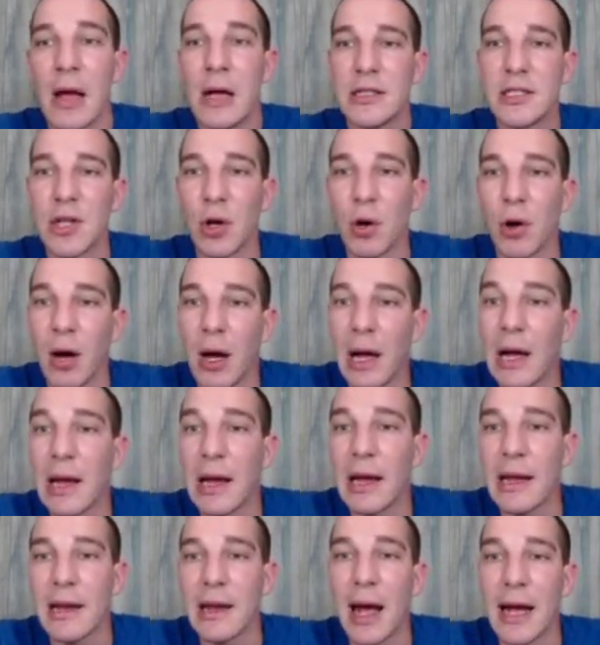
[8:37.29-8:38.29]
So
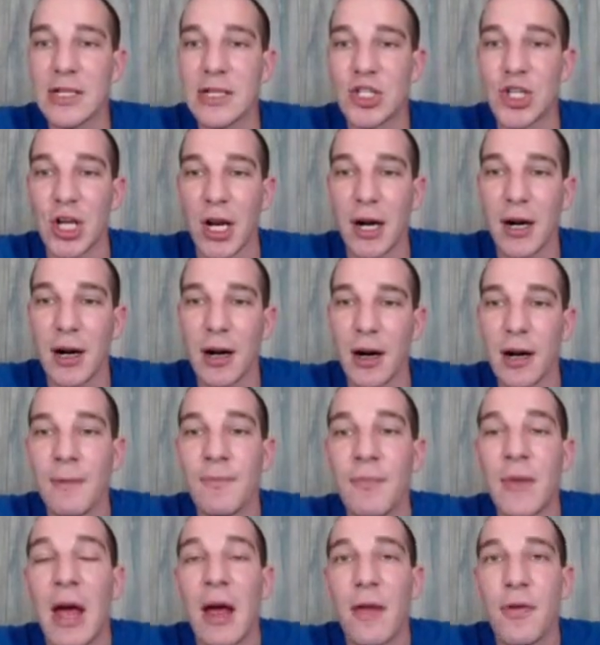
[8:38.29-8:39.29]
in Azshara,
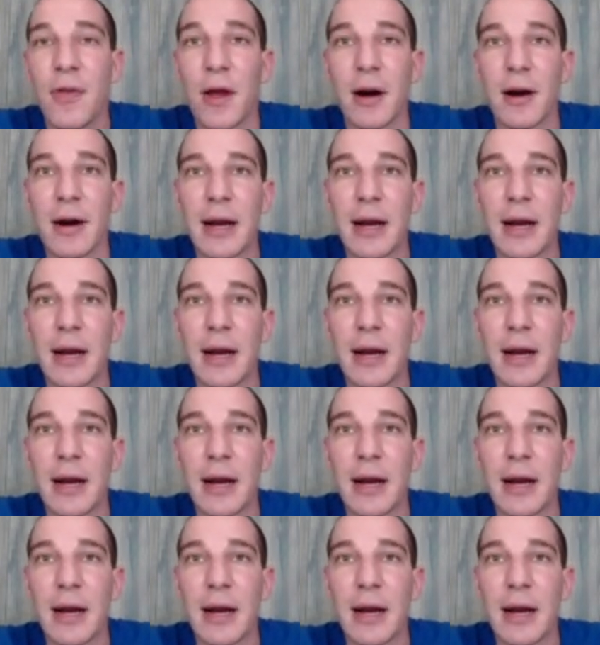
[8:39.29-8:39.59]
there